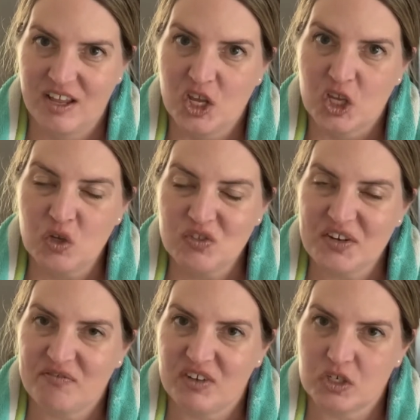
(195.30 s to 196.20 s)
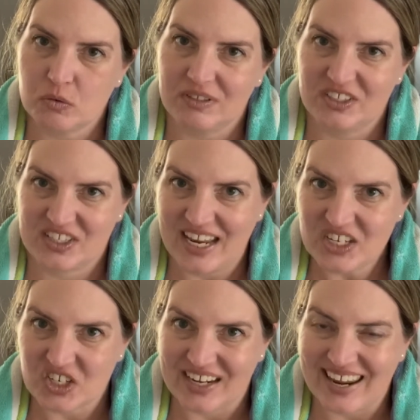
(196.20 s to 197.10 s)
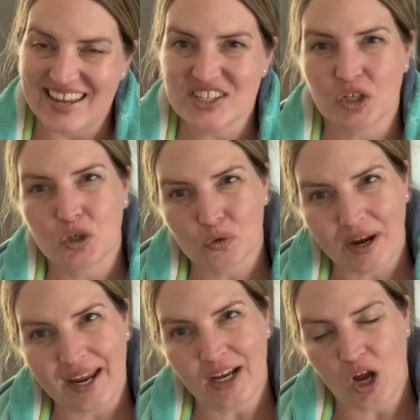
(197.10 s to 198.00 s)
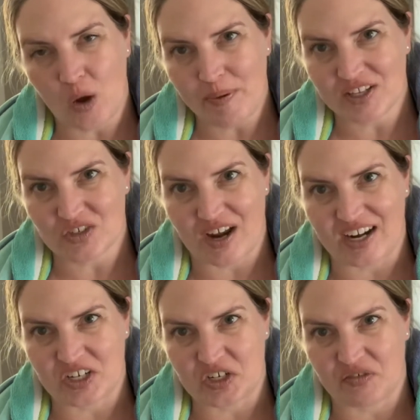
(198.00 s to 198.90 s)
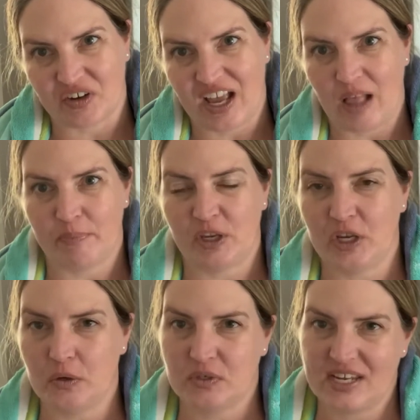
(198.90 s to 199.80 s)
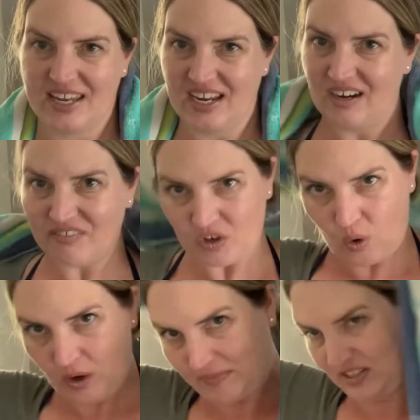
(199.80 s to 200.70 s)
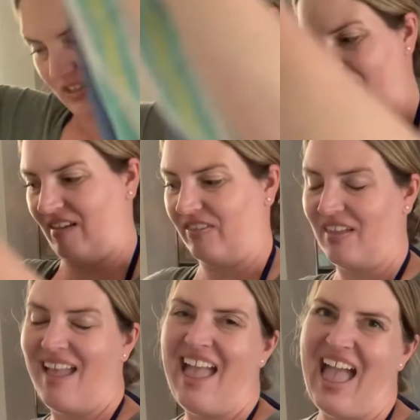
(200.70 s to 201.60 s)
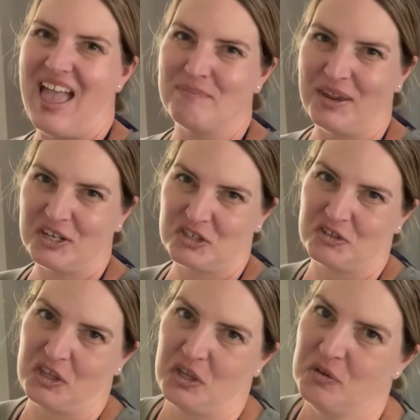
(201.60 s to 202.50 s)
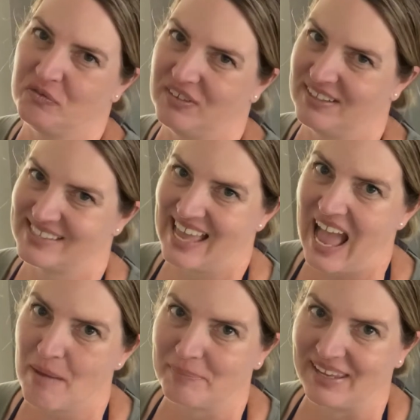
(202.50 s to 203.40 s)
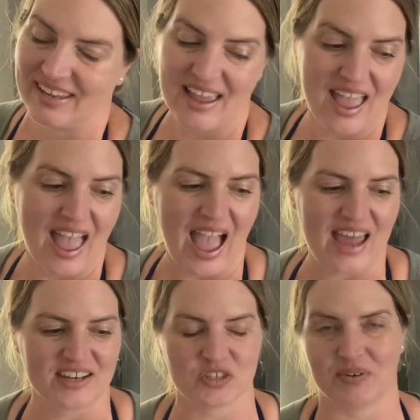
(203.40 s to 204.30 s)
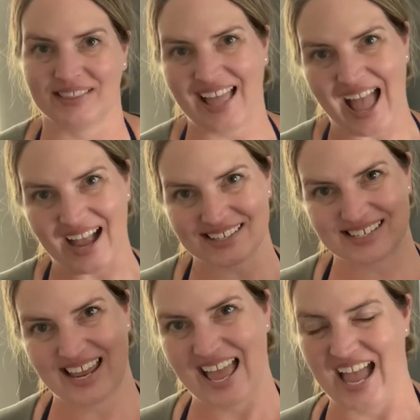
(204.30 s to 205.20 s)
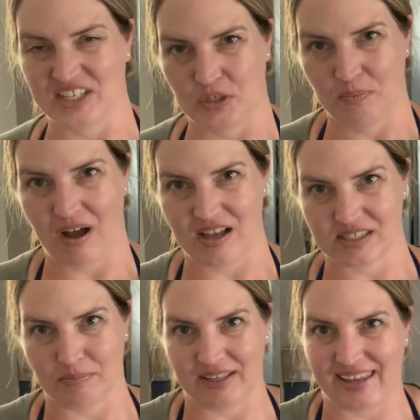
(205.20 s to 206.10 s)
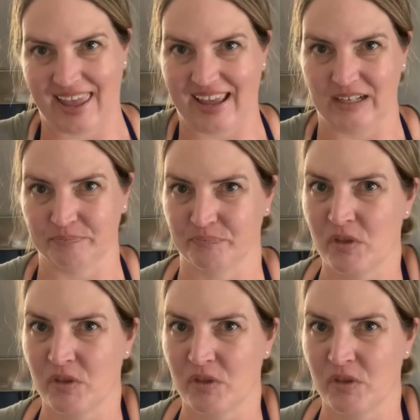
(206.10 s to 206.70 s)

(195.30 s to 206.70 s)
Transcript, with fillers: Using visualization is a great coping strategy for helping you take care of your mental health and make sure that you feel as happy and as relaxed as you possibly can.